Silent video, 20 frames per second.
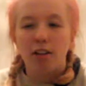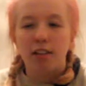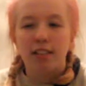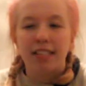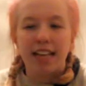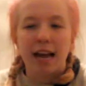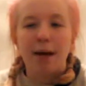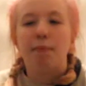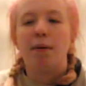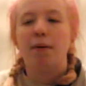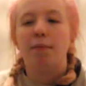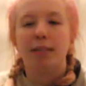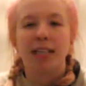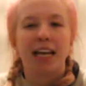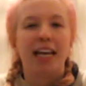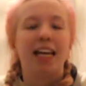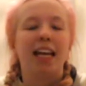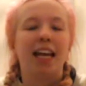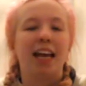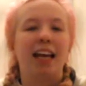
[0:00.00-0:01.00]
step I'm
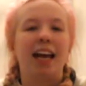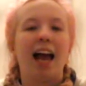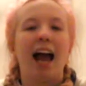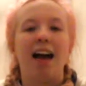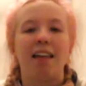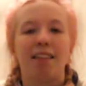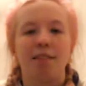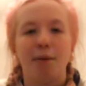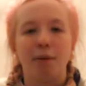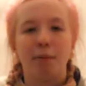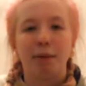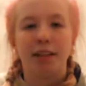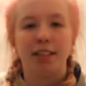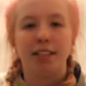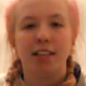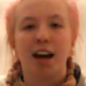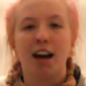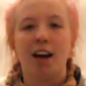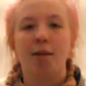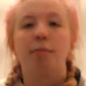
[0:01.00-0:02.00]
taking at the moment in
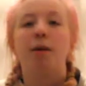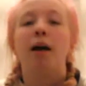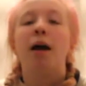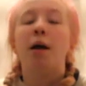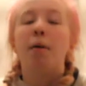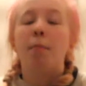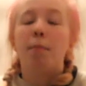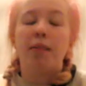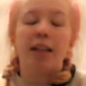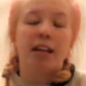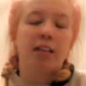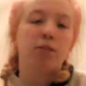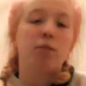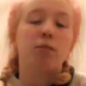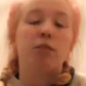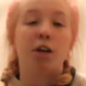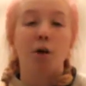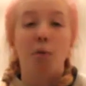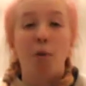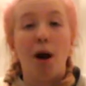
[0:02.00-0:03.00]
time, but that's
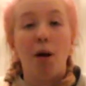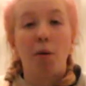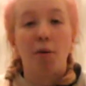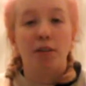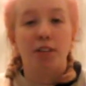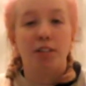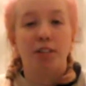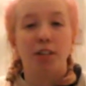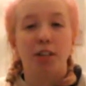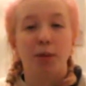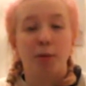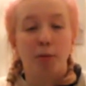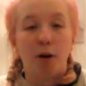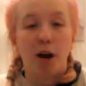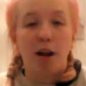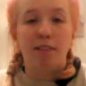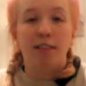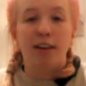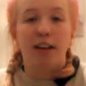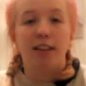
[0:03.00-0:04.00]
also why I want to do the
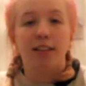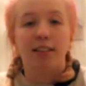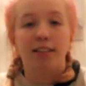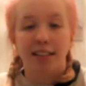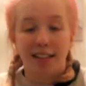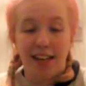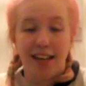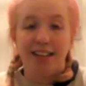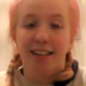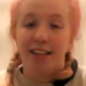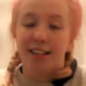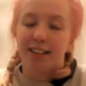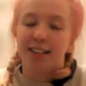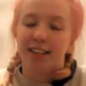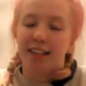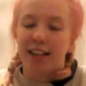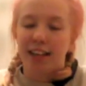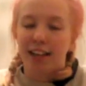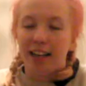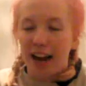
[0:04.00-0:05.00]
private singing,
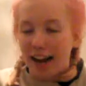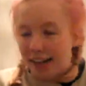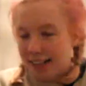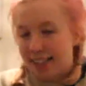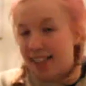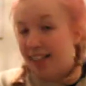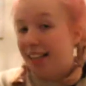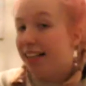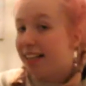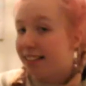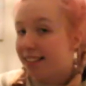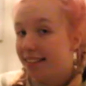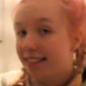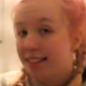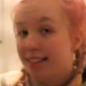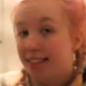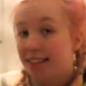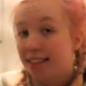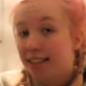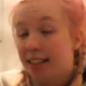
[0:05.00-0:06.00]
dancing and acting
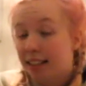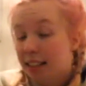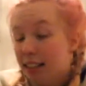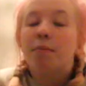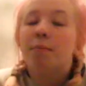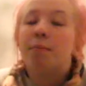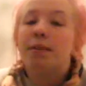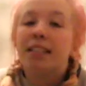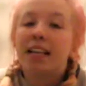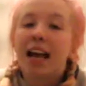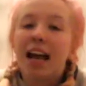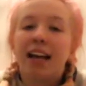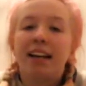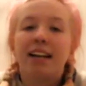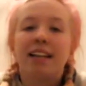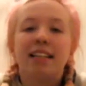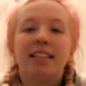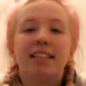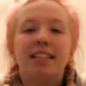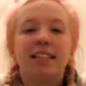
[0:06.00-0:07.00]
lessons. Number
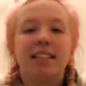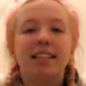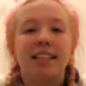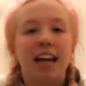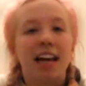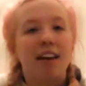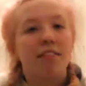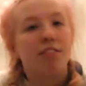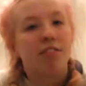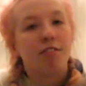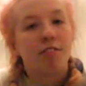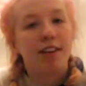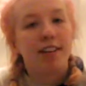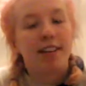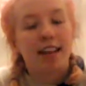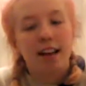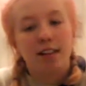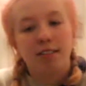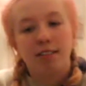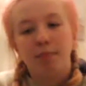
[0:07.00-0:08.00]
10 is to save
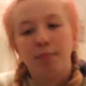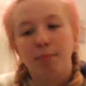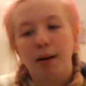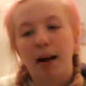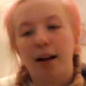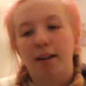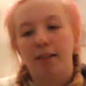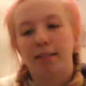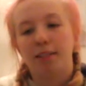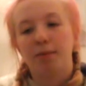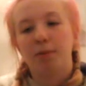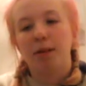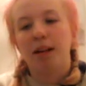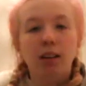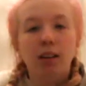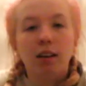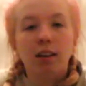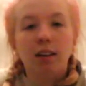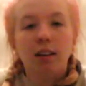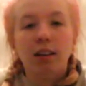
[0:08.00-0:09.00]
£3,000. Well,
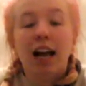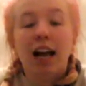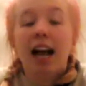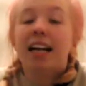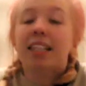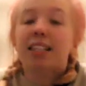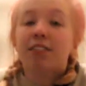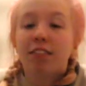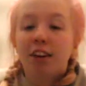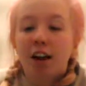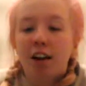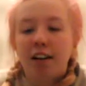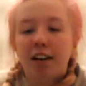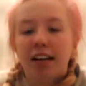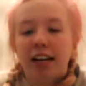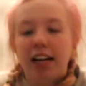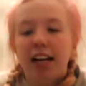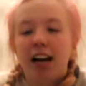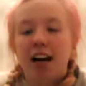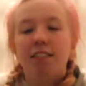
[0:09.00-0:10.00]
as of
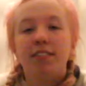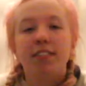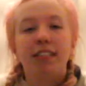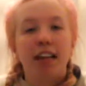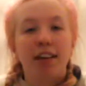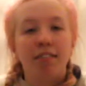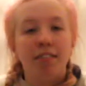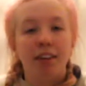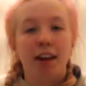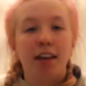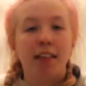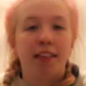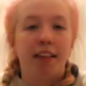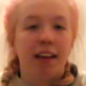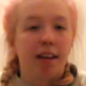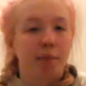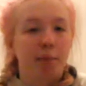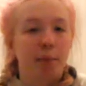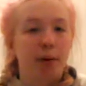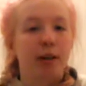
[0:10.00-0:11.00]
currently I've saved
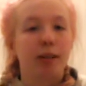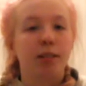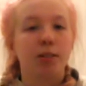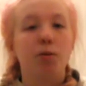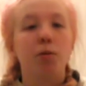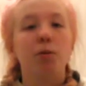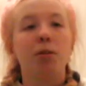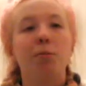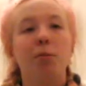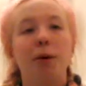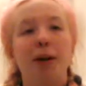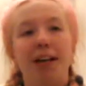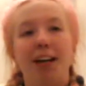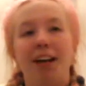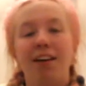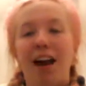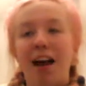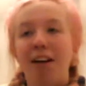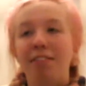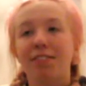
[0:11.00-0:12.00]
nothing because all the money
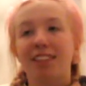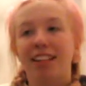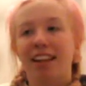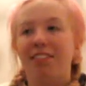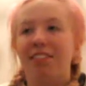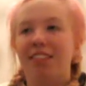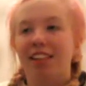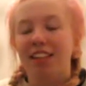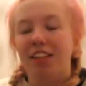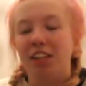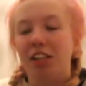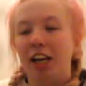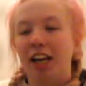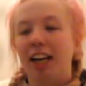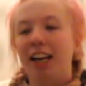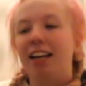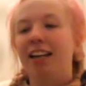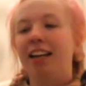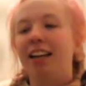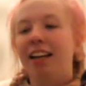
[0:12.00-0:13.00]
I have saved this
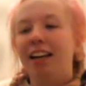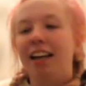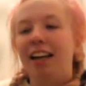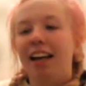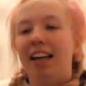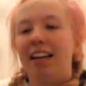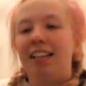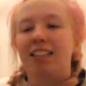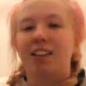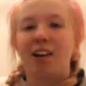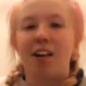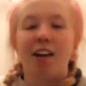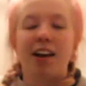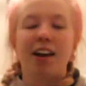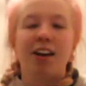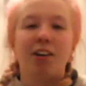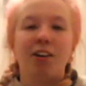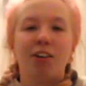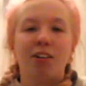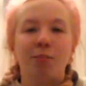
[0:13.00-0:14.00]
year is
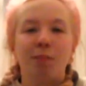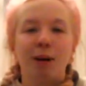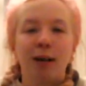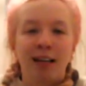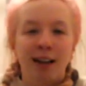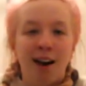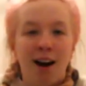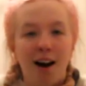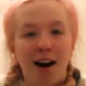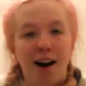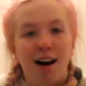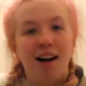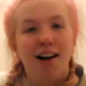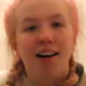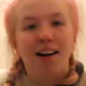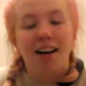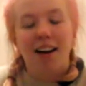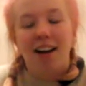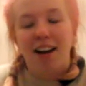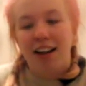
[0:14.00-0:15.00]
going on my
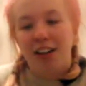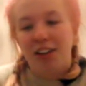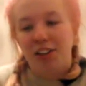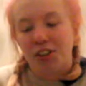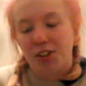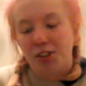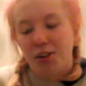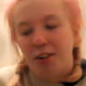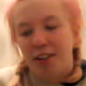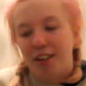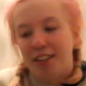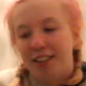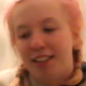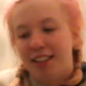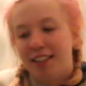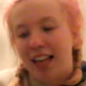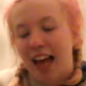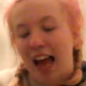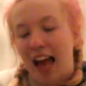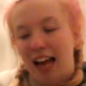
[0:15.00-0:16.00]
car
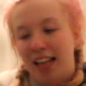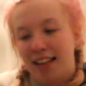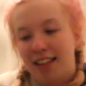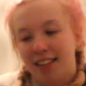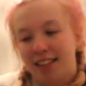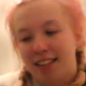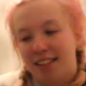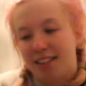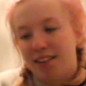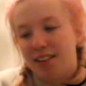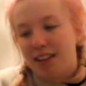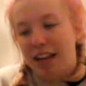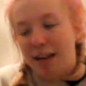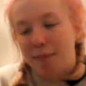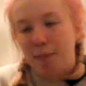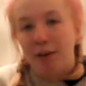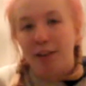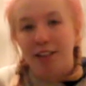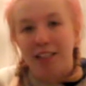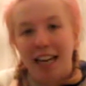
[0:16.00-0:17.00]
insurance and
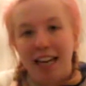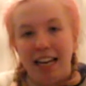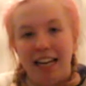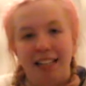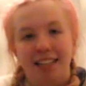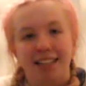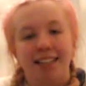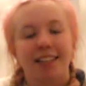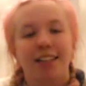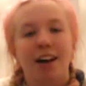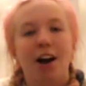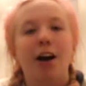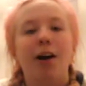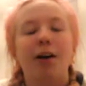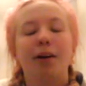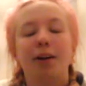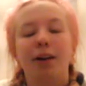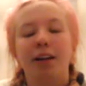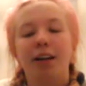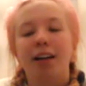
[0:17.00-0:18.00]
MOT,
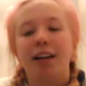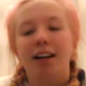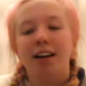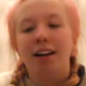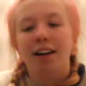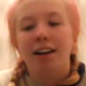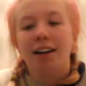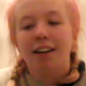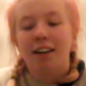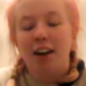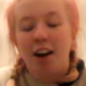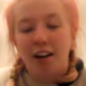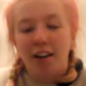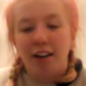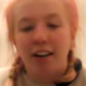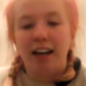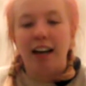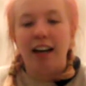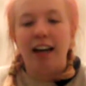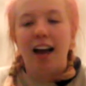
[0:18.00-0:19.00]
so
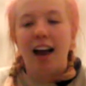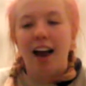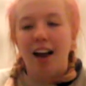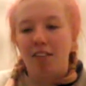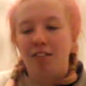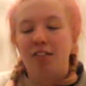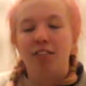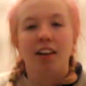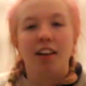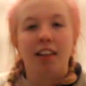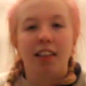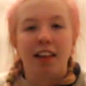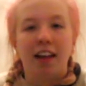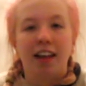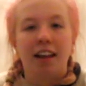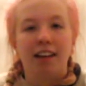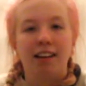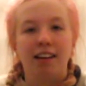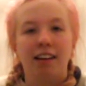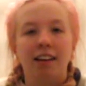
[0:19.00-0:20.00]
currently I have
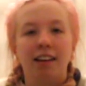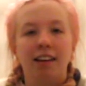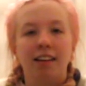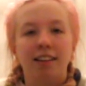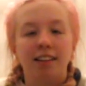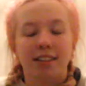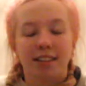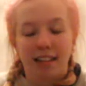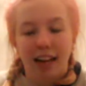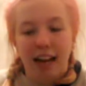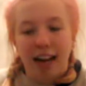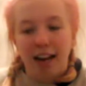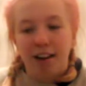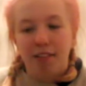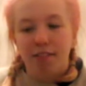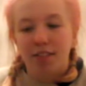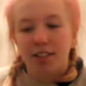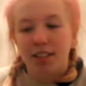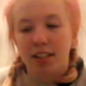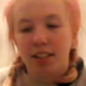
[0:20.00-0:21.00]
nothing
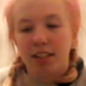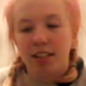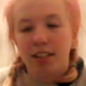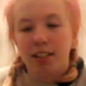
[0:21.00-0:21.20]
saved,